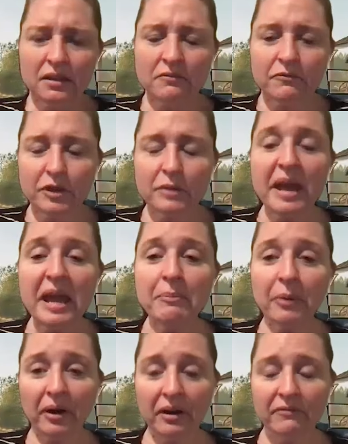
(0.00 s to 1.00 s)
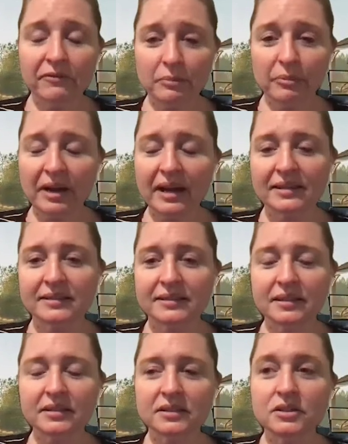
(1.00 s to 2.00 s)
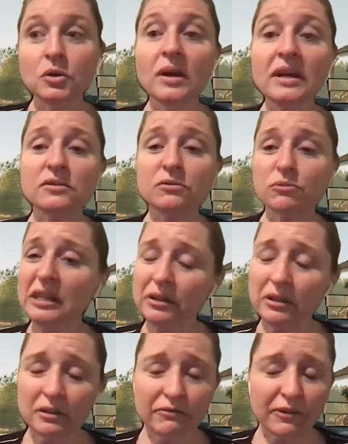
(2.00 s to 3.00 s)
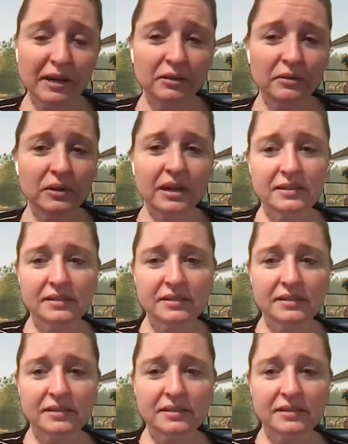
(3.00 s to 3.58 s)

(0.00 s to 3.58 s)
yeah. the, for the paper and for the press to his really good, good, friend moment.